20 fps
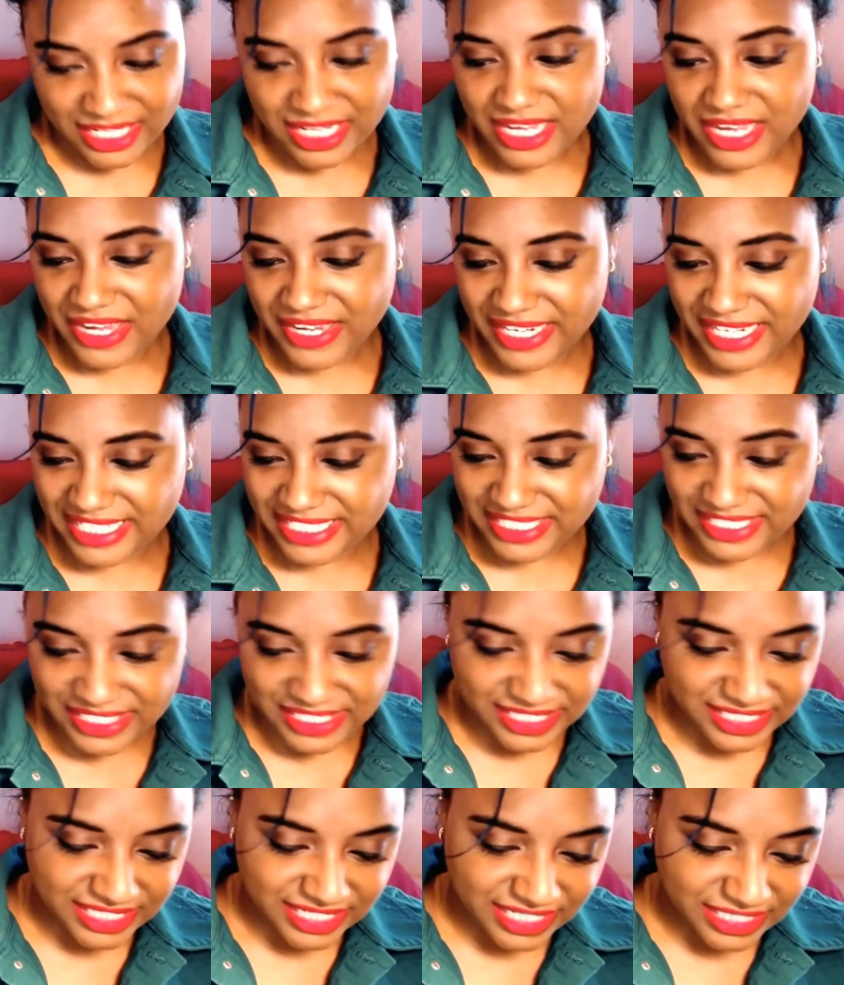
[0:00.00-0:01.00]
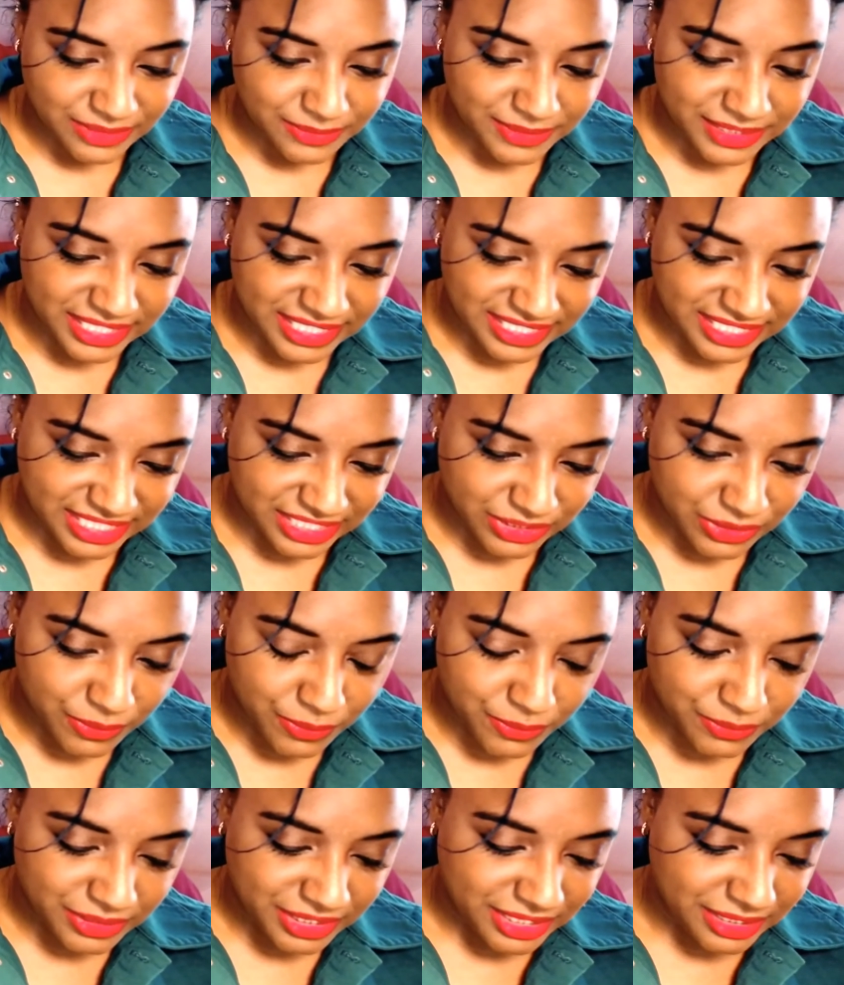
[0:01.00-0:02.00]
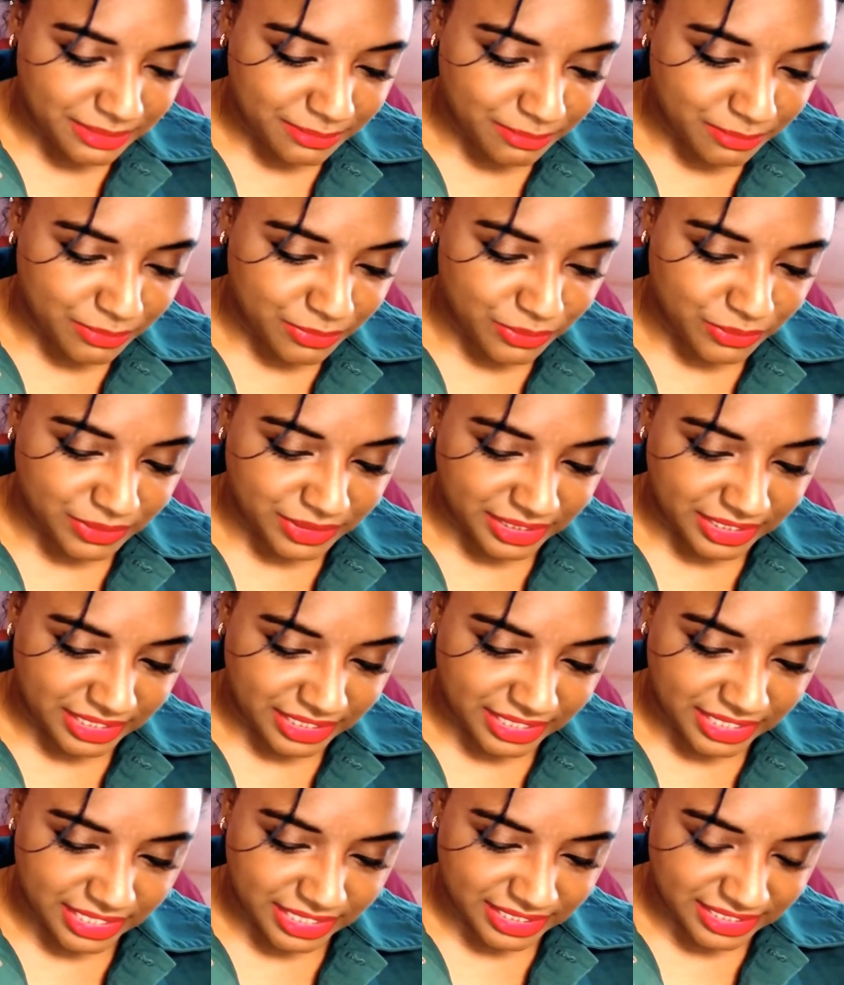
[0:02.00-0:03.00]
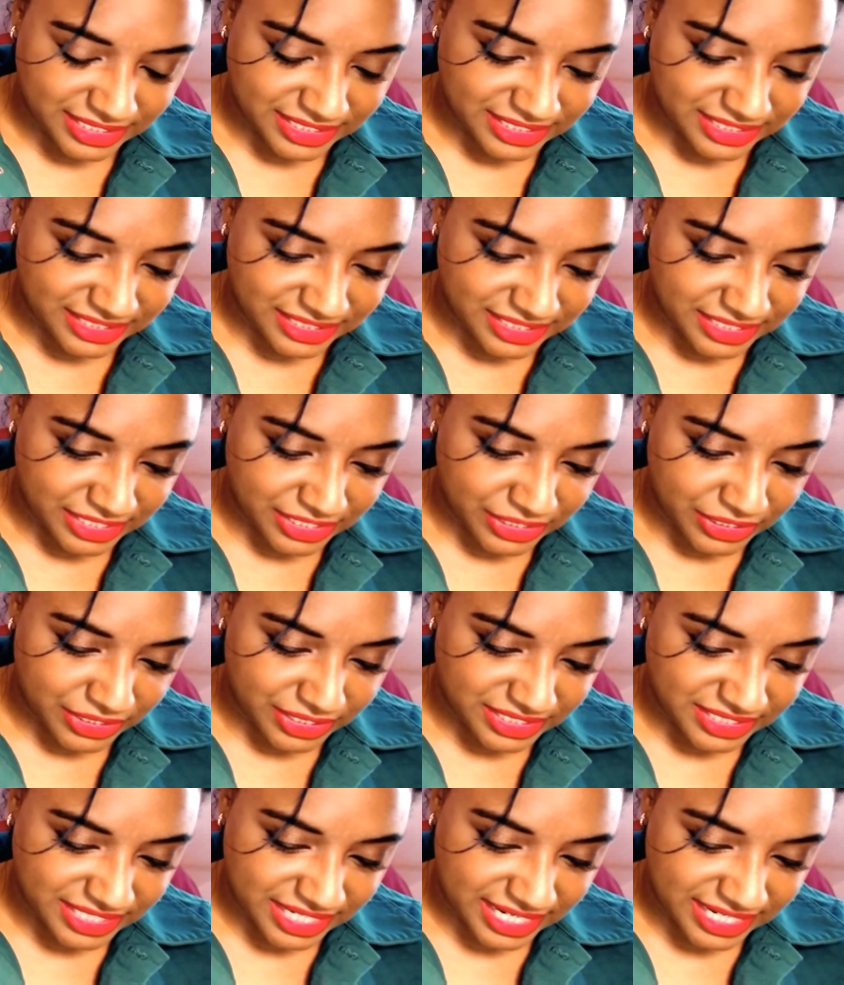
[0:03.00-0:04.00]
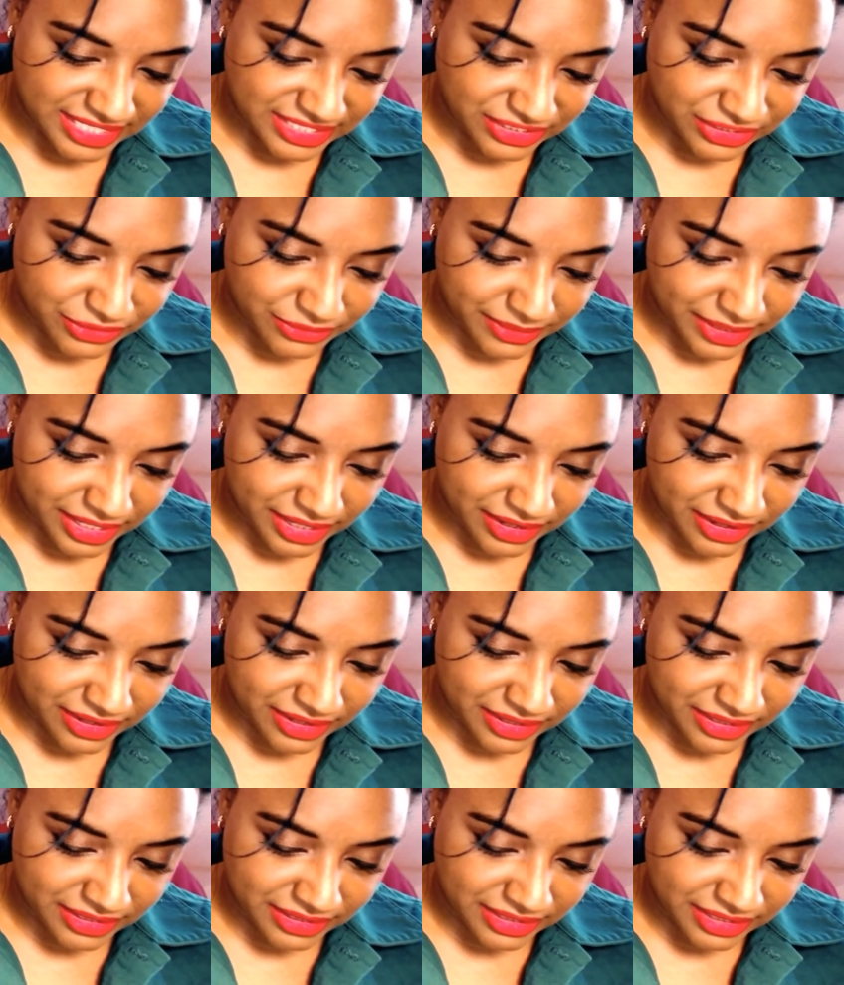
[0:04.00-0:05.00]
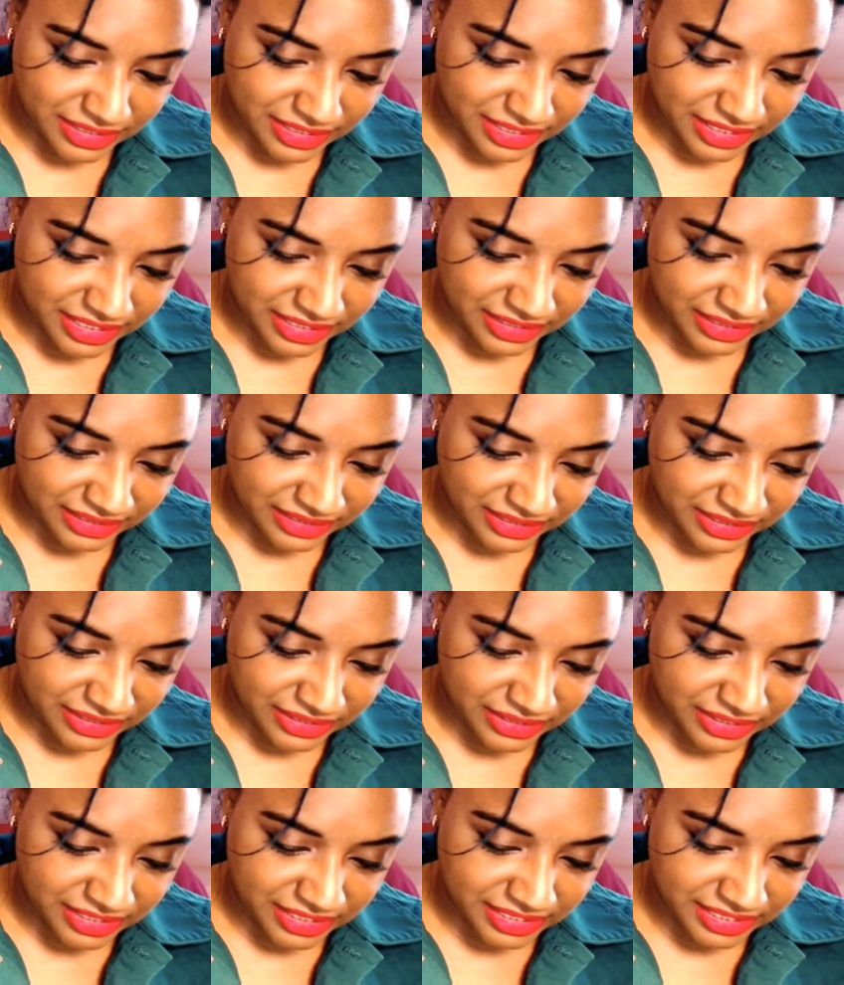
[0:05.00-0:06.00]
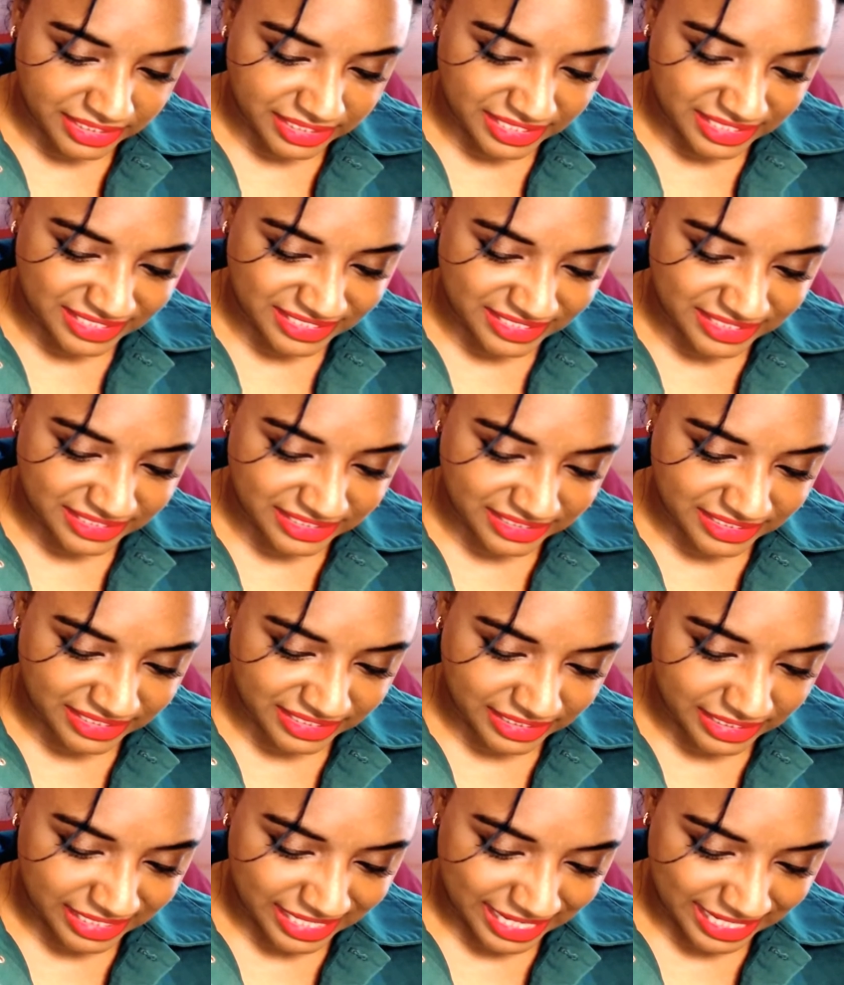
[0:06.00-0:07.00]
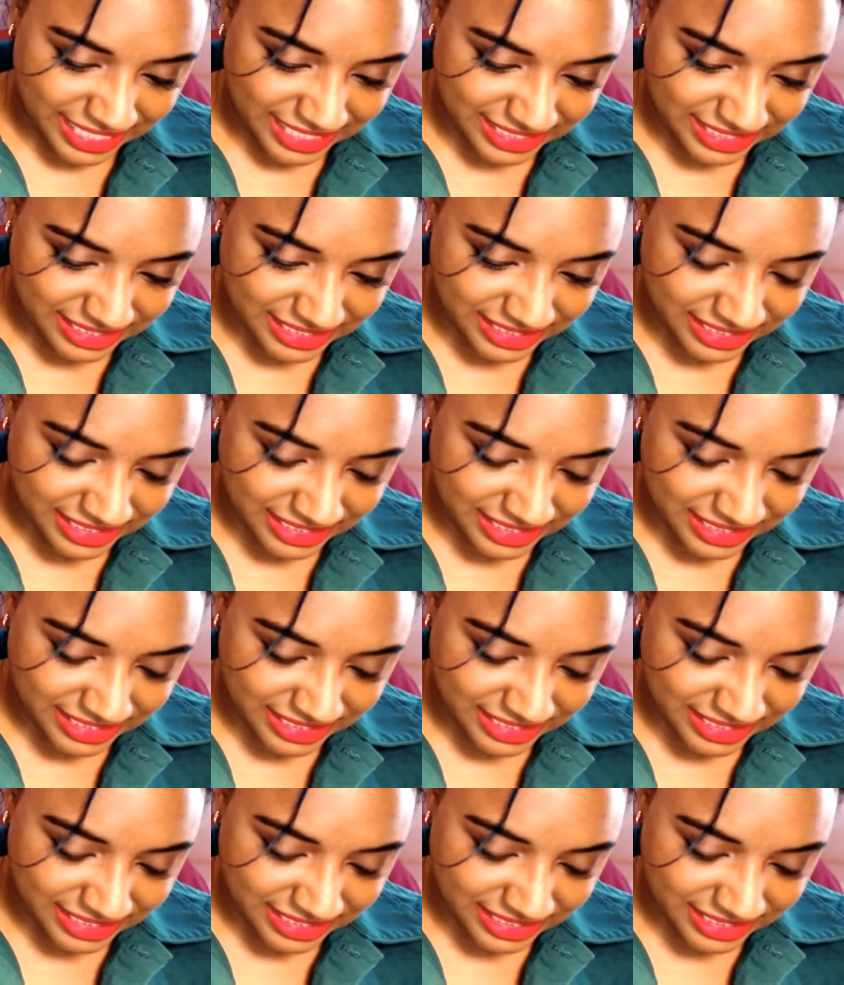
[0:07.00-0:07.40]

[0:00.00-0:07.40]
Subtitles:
Okay, so this next one is a Tonymoly. This is their Tint Crayon and Neon. It's Delight.